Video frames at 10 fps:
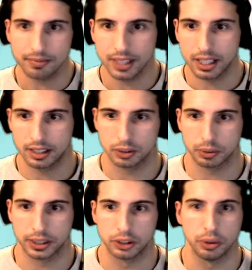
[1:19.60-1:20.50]
Because we
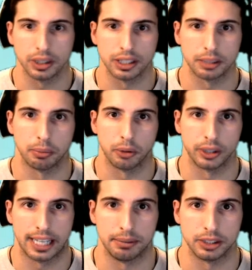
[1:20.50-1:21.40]
can do a little bit more
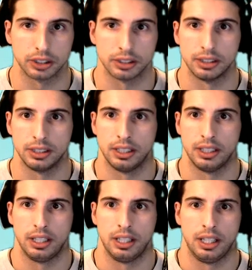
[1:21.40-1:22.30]
damage.
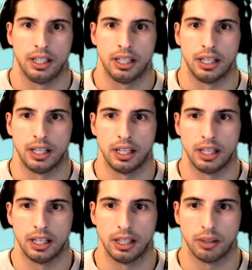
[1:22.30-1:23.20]

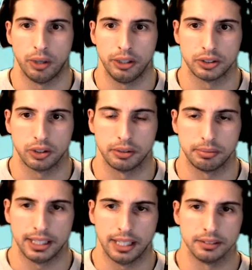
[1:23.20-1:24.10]
Uh, why are you slowing me
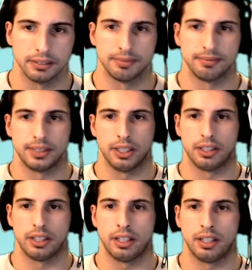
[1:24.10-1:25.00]
down? No, no,
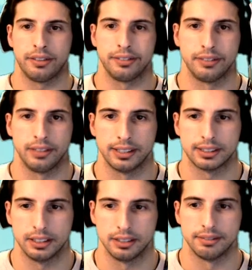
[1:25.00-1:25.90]
no, no.
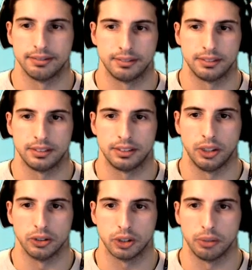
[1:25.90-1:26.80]
Listen.
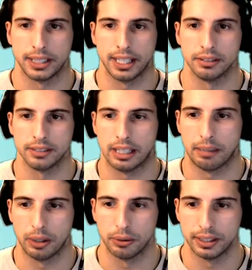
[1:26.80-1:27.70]
Don't slow me down. I'm
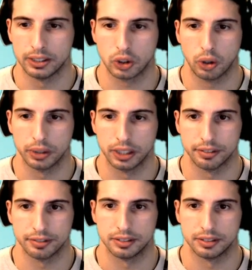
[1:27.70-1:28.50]
already slow enough.